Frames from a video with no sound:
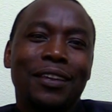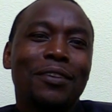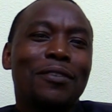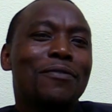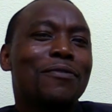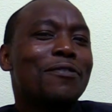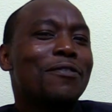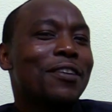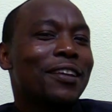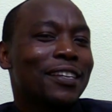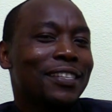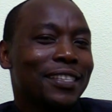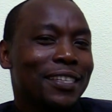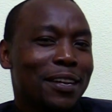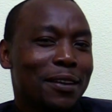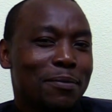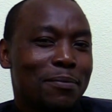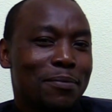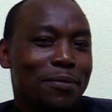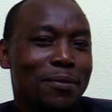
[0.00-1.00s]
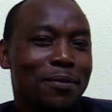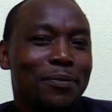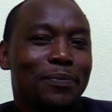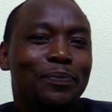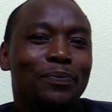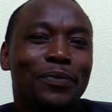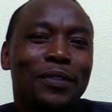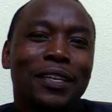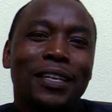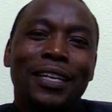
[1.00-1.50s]
for example,
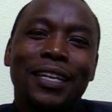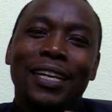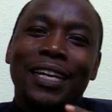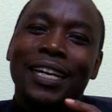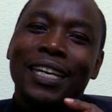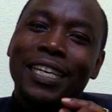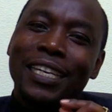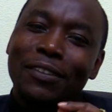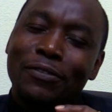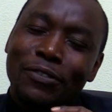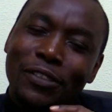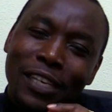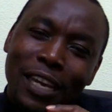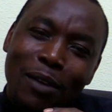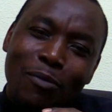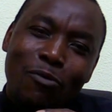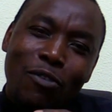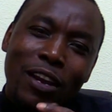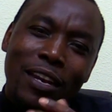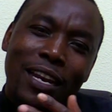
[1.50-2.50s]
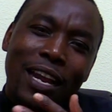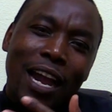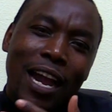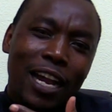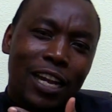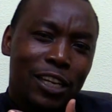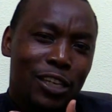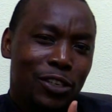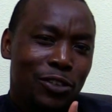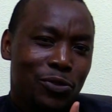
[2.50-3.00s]
if someone
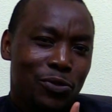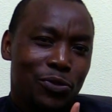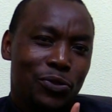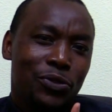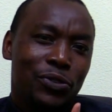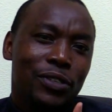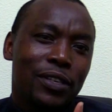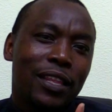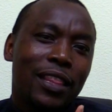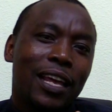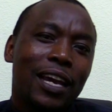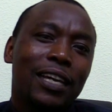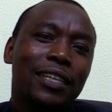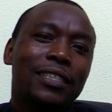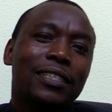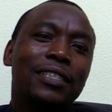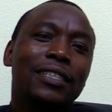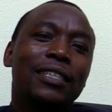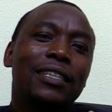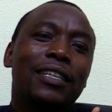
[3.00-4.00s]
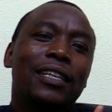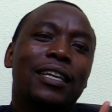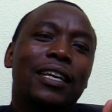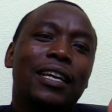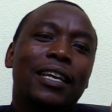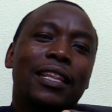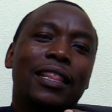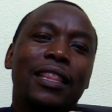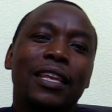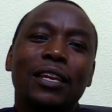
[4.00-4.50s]
argues that
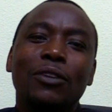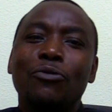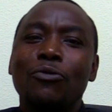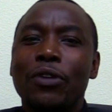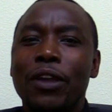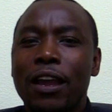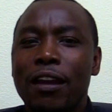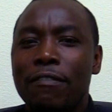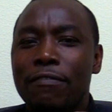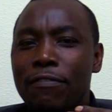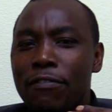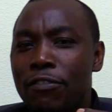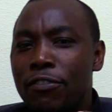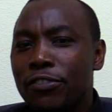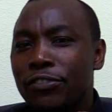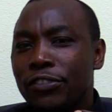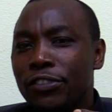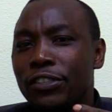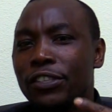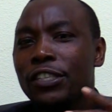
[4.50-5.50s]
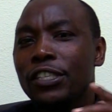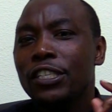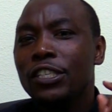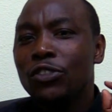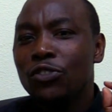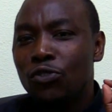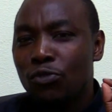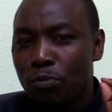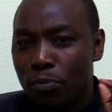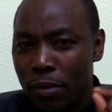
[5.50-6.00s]
they were forced
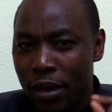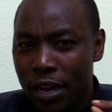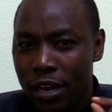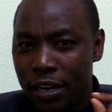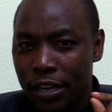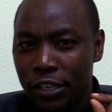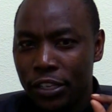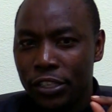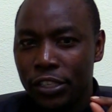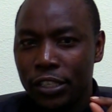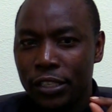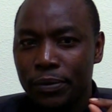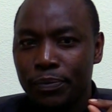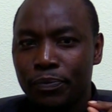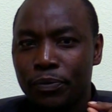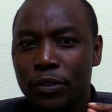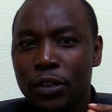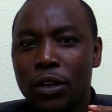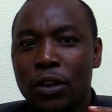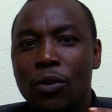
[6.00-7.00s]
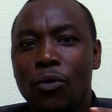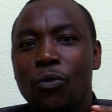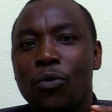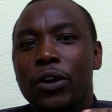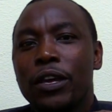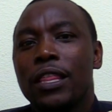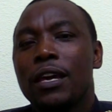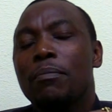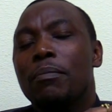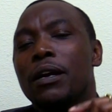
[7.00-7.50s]
into marriage,
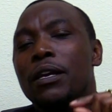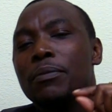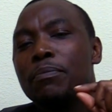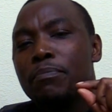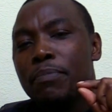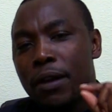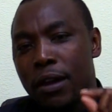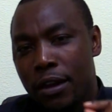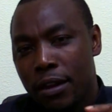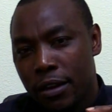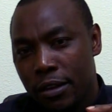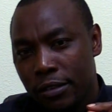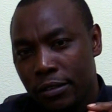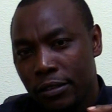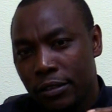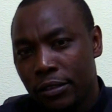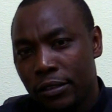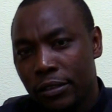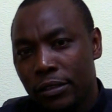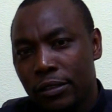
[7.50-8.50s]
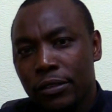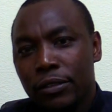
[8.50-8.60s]
whether by parents